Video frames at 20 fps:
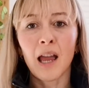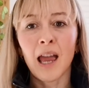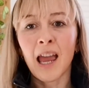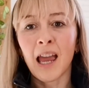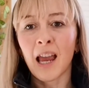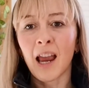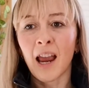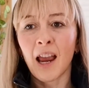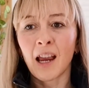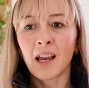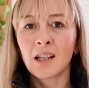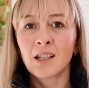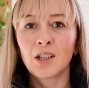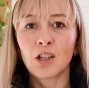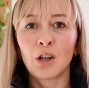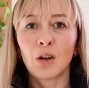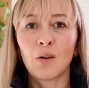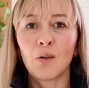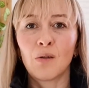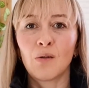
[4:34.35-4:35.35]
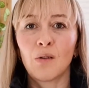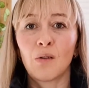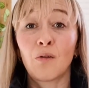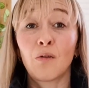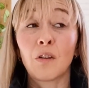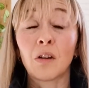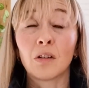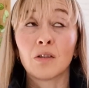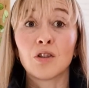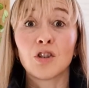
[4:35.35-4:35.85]
and you
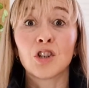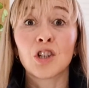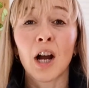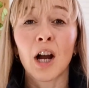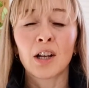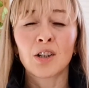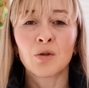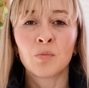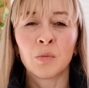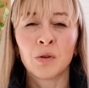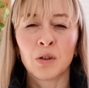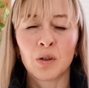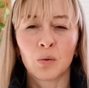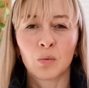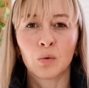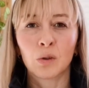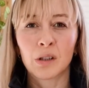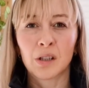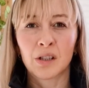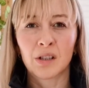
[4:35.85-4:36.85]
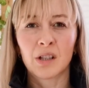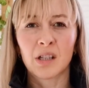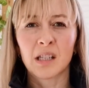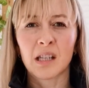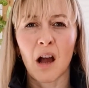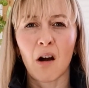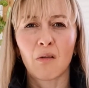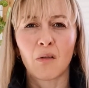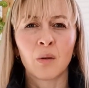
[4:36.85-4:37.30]
feel judgment towards yourself.